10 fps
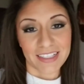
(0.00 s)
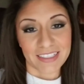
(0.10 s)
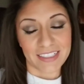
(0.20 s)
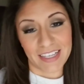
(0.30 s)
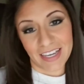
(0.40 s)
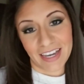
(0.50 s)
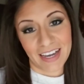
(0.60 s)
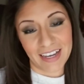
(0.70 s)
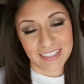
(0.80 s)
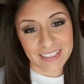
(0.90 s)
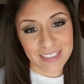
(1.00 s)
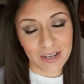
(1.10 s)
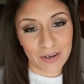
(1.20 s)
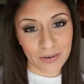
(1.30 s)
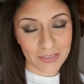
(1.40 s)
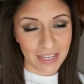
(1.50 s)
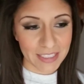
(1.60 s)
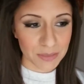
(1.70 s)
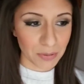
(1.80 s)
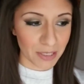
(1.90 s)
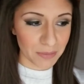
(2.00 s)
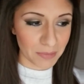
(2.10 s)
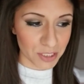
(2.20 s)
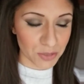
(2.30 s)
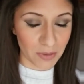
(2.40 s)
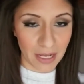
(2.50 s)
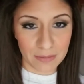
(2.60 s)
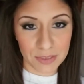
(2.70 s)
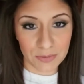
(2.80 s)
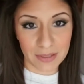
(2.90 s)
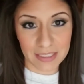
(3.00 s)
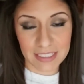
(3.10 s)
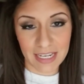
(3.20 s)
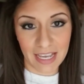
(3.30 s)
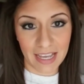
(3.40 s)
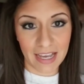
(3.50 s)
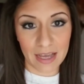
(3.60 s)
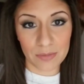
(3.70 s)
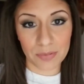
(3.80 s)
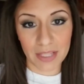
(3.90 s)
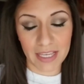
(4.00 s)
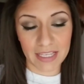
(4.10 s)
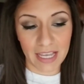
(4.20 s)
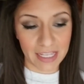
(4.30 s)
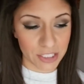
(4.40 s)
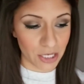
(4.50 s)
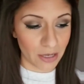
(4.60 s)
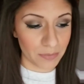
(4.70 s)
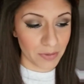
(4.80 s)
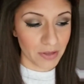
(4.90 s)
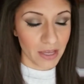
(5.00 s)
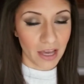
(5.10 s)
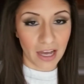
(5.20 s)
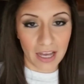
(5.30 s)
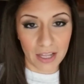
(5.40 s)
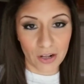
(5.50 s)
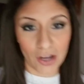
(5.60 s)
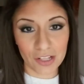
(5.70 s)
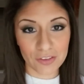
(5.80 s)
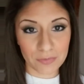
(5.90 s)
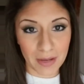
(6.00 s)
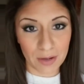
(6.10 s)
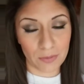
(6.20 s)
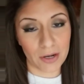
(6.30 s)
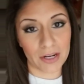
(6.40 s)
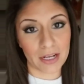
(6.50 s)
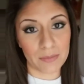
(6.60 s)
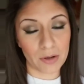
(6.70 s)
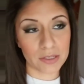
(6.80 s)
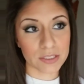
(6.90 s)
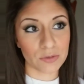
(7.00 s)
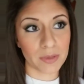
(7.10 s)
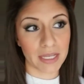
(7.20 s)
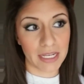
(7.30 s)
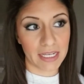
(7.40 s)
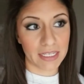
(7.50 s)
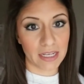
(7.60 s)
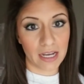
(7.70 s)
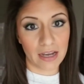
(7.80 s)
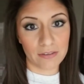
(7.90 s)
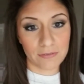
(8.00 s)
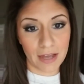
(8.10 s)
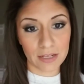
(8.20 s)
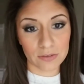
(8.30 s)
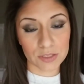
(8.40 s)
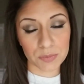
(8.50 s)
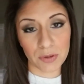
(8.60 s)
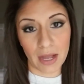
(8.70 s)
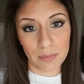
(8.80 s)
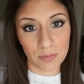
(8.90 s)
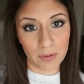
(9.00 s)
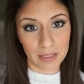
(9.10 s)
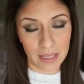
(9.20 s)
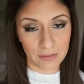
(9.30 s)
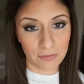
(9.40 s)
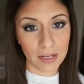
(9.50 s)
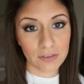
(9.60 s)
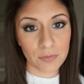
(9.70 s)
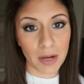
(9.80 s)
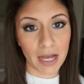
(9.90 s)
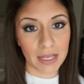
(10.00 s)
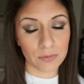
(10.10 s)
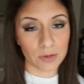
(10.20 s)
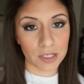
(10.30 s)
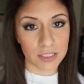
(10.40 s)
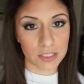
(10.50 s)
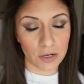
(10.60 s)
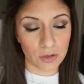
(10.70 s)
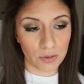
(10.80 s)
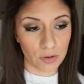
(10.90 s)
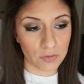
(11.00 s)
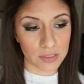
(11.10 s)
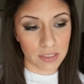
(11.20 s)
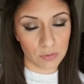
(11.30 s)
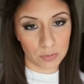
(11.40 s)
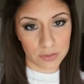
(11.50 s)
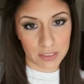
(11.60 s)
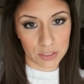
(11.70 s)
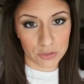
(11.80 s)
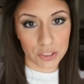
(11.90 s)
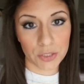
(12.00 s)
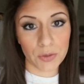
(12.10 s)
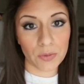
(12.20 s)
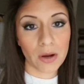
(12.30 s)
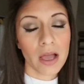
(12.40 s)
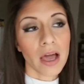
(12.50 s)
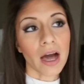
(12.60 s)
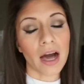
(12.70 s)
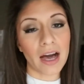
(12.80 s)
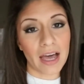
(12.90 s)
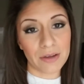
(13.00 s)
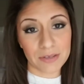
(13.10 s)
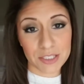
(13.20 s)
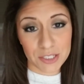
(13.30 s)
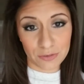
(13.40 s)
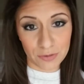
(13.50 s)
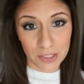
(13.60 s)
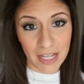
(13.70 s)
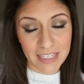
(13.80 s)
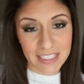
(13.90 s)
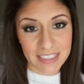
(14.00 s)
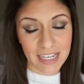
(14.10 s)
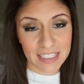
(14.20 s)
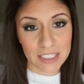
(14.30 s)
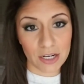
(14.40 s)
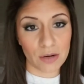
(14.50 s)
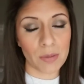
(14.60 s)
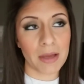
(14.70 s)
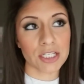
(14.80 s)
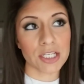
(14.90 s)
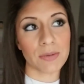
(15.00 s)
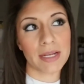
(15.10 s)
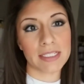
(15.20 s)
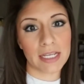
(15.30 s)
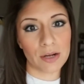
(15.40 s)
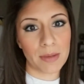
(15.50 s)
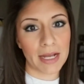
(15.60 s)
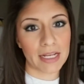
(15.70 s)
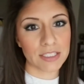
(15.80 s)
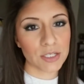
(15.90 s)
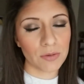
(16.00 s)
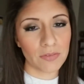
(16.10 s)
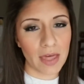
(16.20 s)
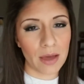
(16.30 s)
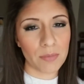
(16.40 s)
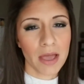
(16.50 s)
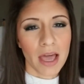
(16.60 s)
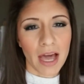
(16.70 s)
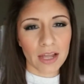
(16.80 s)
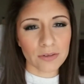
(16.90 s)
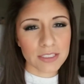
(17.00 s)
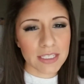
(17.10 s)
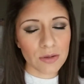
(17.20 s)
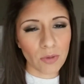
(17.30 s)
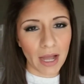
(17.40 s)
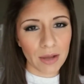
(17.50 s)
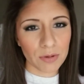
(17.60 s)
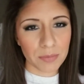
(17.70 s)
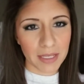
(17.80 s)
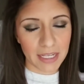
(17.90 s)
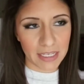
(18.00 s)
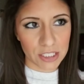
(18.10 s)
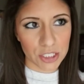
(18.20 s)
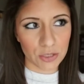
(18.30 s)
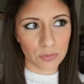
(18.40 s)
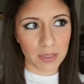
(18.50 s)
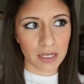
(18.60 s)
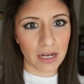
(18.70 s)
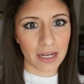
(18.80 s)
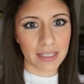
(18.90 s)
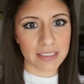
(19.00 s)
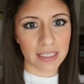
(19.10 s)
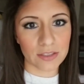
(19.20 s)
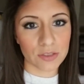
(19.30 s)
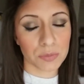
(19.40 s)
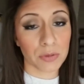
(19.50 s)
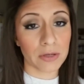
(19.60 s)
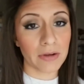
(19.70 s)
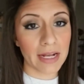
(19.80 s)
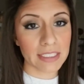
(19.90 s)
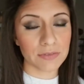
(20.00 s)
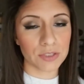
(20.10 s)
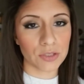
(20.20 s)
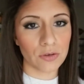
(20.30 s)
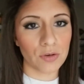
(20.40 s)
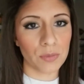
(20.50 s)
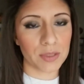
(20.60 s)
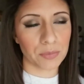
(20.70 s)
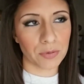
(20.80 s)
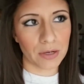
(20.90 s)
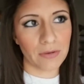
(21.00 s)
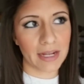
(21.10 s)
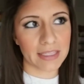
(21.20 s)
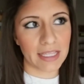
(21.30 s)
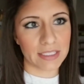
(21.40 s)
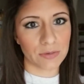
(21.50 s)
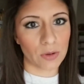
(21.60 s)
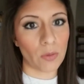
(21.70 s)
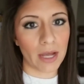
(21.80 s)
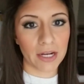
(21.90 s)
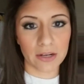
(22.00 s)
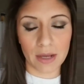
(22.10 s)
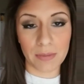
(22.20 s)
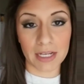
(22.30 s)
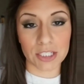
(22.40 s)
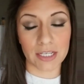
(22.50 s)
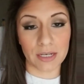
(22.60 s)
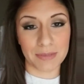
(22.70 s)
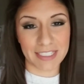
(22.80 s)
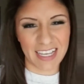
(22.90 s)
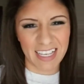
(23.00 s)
yeah. So that's pretty much what I'm doing today. I'm playing catch up on all of my work. I'm also beginning finals prep with a friend of mine. We're going to start going over Civil Procedure 2. I registered for classes next term. I'm actually waiting to hear back on 2 of them. I don't see why it would be an issue because like there's prereqs for 2 of them, but the prereq that's required, I'm actually going to be taking